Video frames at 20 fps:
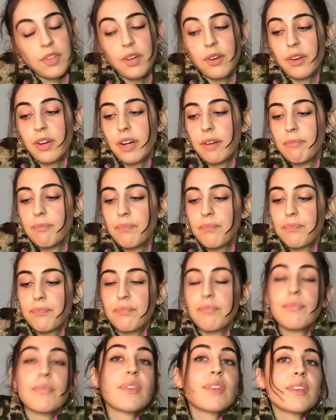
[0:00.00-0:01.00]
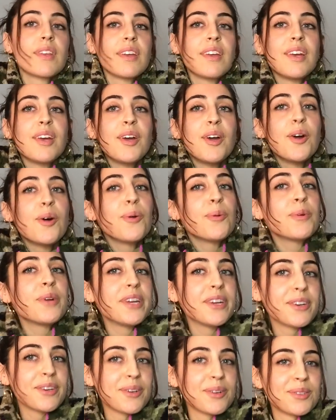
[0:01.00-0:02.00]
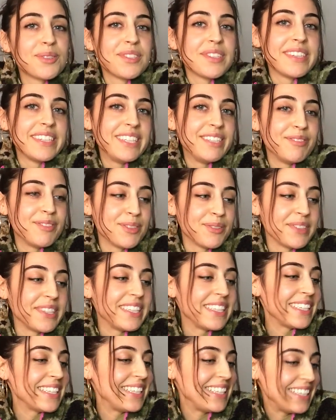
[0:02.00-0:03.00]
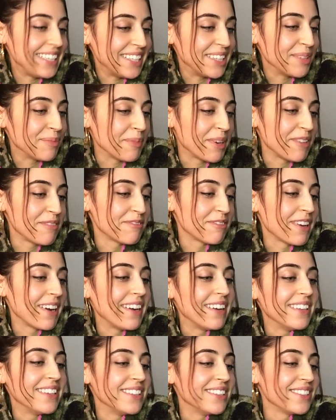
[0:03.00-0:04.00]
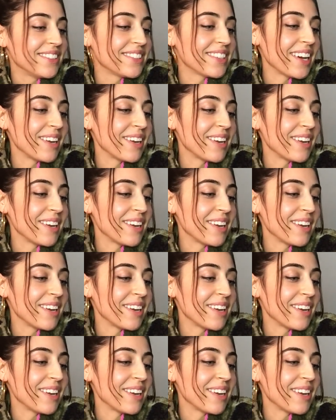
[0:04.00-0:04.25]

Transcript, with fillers: Okay. We are going to leave the reading here, my friends.